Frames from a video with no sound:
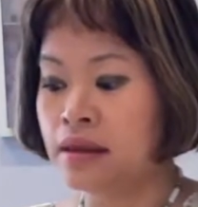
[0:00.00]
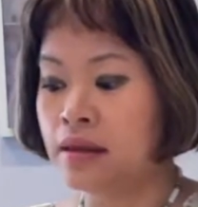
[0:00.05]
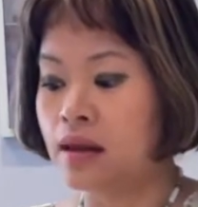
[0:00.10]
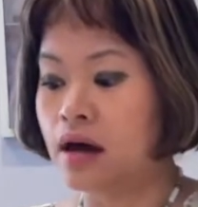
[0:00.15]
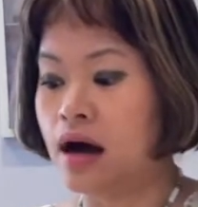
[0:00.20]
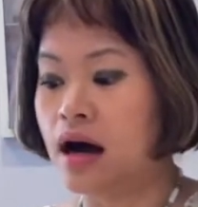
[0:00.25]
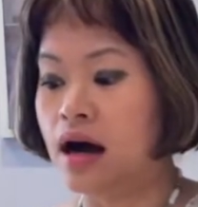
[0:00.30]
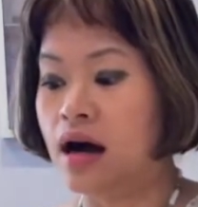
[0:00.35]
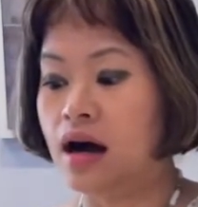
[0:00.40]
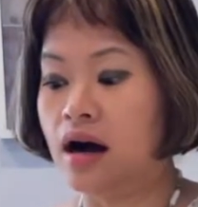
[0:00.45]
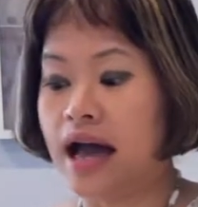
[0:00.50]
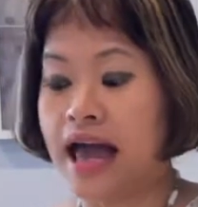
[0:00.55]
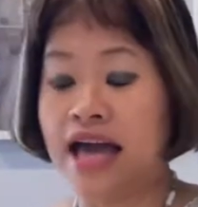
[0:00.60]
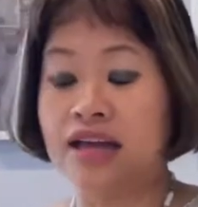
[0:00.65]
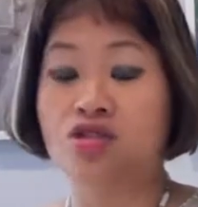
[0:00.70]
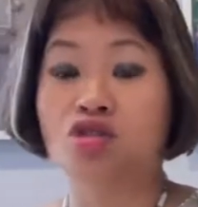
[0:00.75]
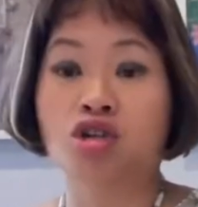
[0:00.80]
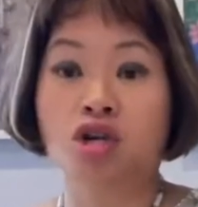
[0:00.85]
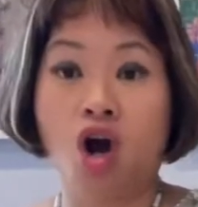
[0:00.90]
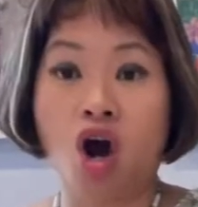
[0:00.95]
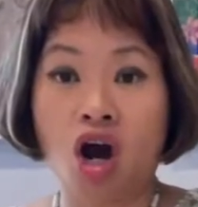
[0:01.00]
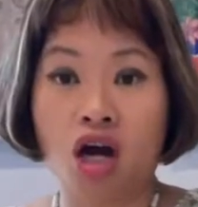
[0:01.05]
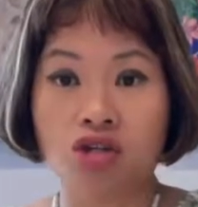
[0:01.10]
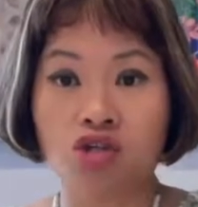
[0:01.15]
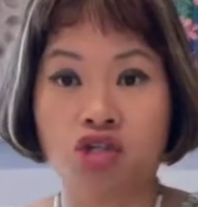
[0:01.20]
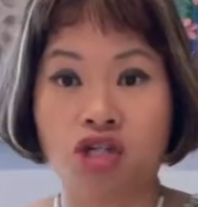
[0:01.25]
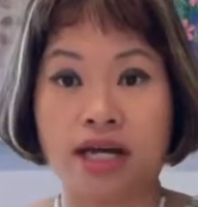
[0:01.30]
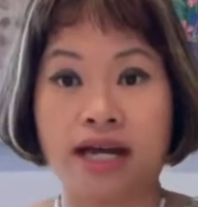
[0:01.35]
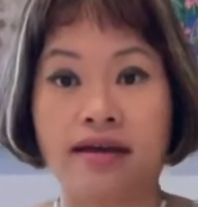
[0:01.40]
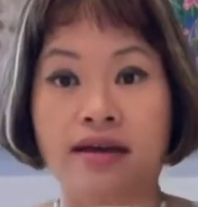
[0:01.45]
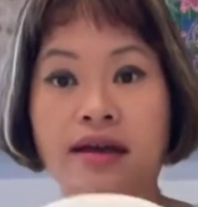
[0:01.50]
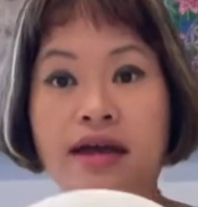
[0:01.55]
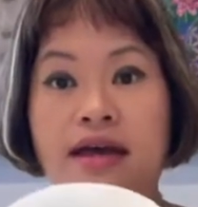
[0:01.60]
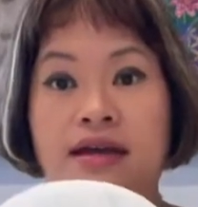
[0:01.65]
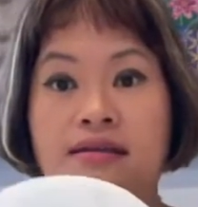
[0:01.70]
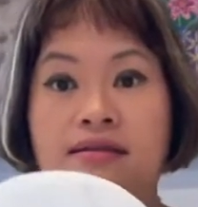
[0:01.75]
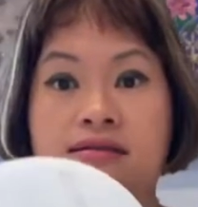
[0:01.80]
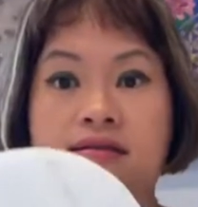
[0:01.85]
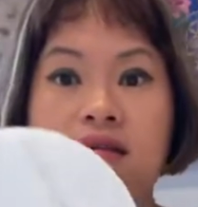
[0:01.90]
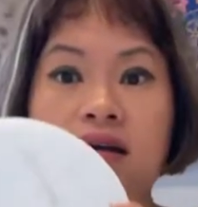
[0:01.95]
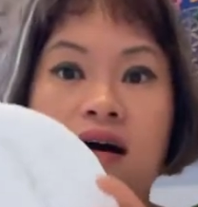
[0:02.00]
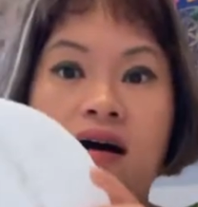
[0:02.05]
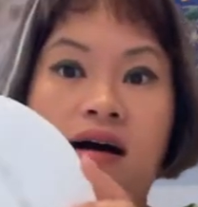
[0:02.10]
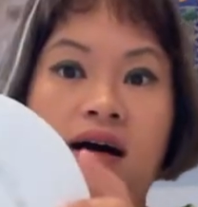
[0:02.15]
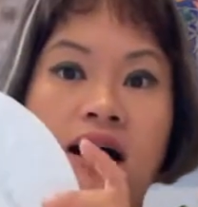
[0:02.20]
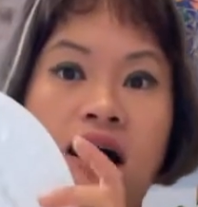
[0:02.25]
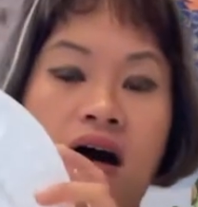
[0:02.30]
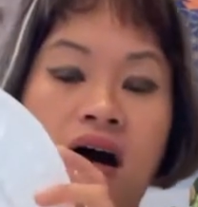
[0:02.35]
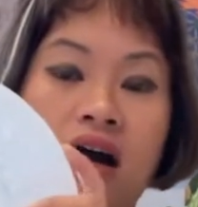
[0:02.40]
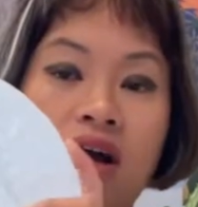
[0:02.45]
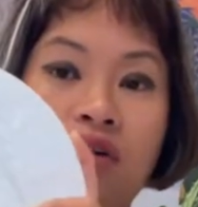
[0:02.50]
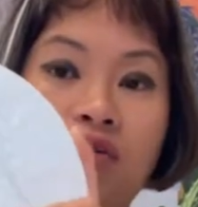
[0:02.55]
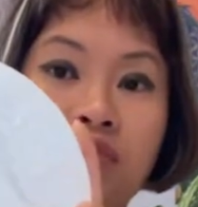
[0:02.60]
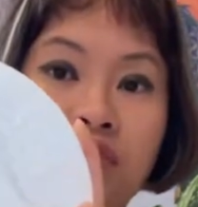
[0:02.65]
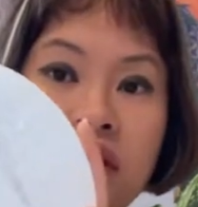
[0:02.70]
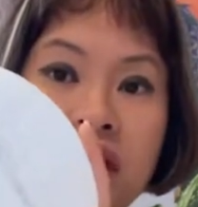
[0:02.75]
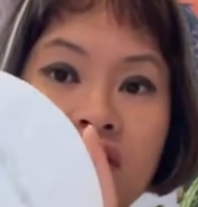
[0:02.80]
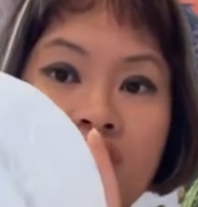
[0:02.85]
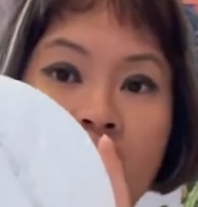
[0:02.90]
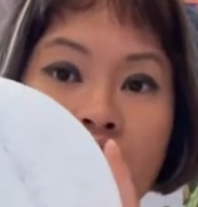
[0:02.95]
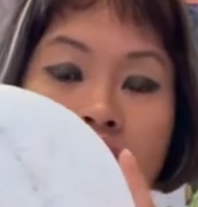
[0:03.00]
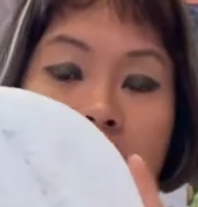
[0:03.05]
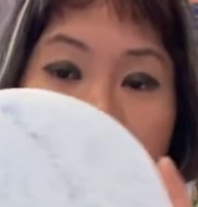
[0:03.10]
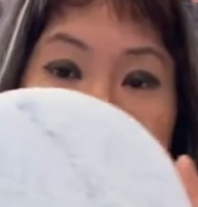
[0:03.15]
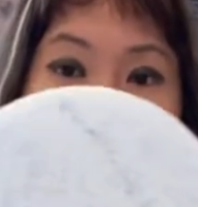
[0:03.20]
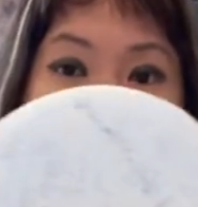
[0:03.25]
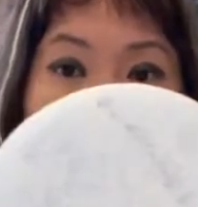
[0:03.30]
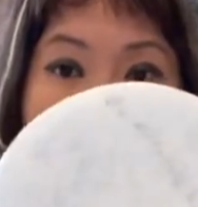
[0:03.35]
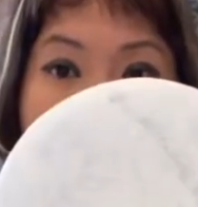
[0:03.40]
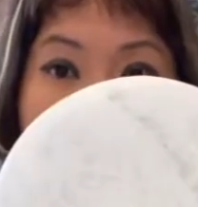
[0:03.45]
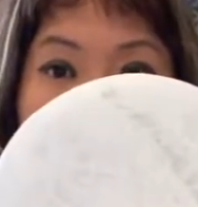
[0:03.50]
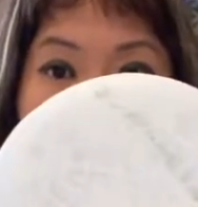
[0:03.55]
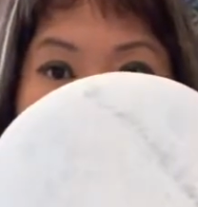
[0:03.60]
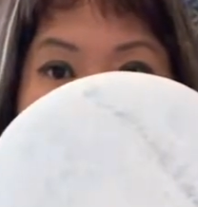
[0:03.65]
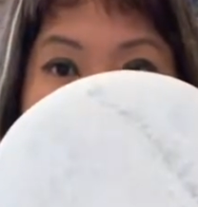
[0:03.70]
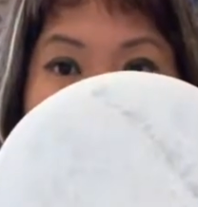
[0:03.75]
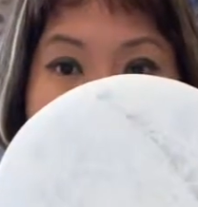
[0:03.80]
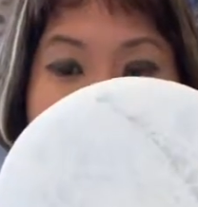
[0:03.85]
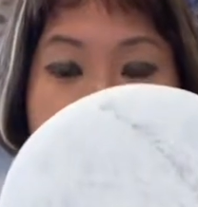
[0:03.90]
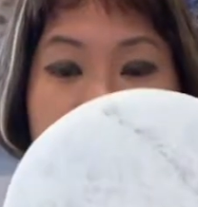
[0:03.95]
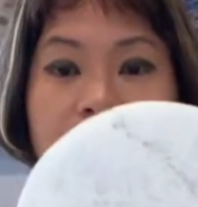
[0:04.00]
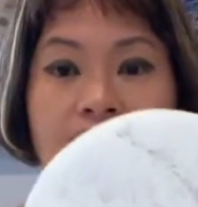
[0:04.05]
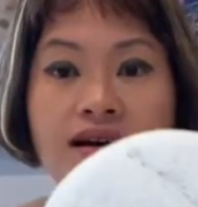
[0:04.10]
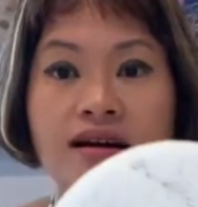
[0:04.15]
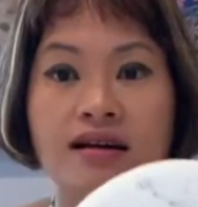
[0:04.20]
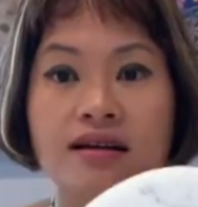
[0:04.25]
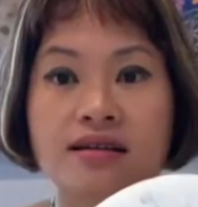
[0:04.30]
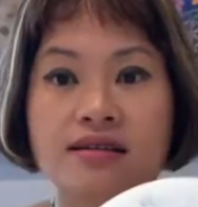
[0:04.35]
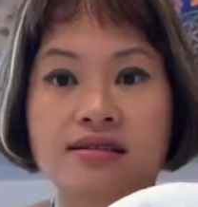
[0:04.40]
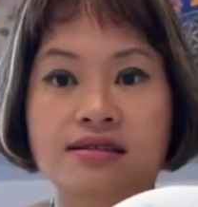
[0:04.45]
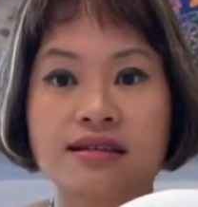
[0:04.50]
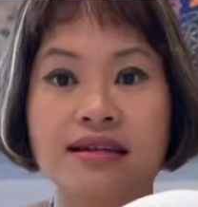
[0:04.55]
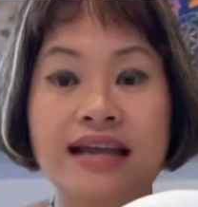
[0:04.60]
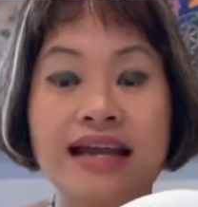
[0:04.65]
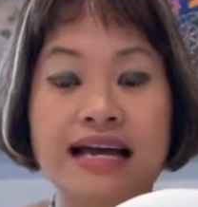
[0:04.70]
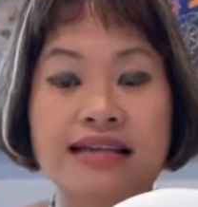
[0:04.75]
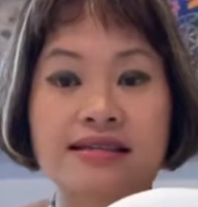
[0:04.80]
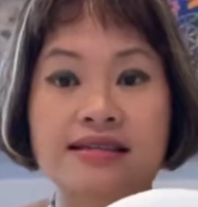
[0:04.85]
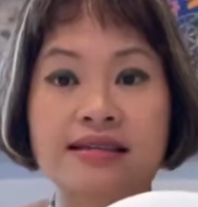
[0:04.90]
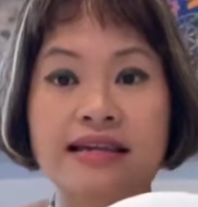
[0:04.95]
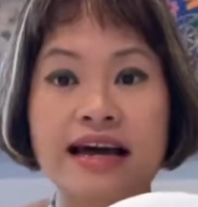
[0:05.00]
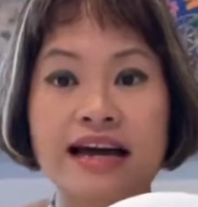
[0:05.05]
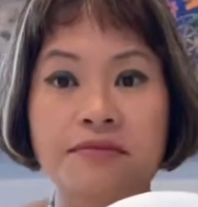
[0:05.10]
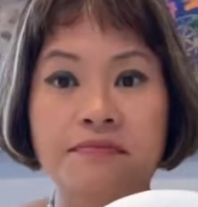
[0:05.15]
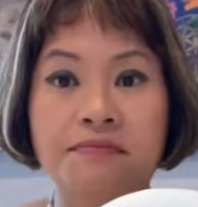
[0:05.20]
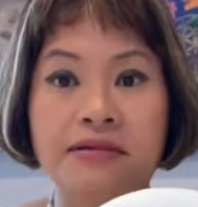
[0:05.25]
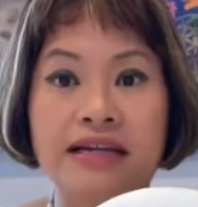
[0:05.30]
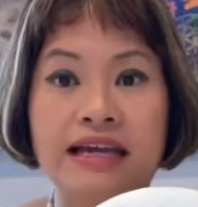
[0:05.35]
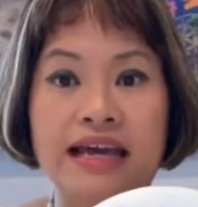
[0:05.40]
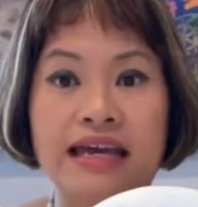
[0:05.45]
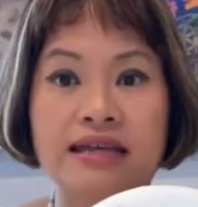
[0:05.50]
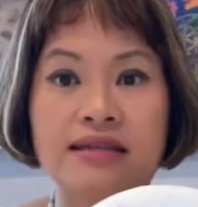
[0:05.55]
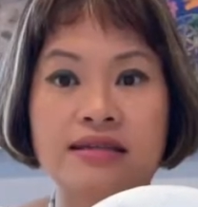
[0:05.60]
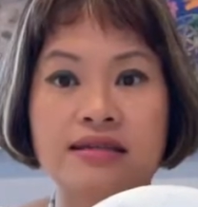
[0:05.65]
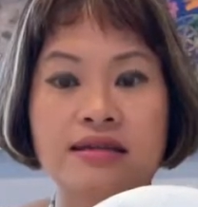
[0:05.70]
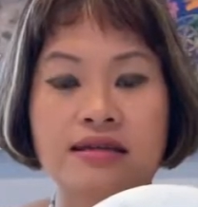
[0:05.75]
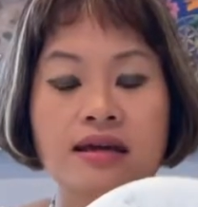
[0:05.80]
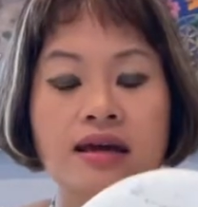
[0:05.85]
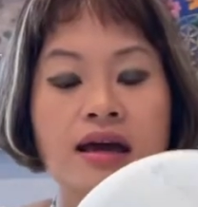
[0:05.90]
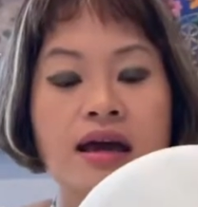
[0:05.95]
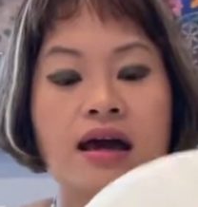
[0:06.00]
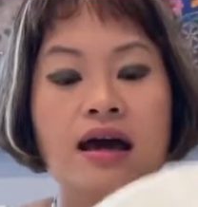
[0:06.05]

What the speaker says: And charging, it's a great charging tool. It's like a celestite plate.